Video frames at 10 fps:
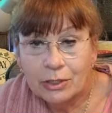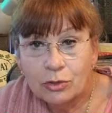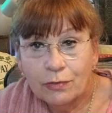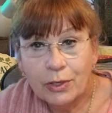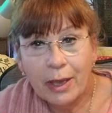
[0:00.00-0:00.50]
So
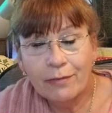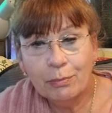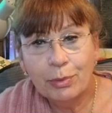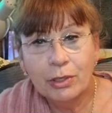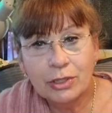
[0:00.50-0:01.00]
if you
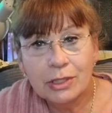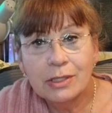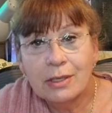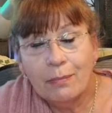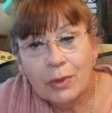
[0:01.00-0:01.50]
haven't
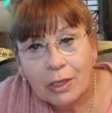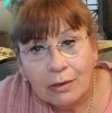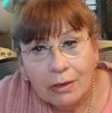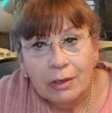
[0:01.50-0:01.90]
purchased something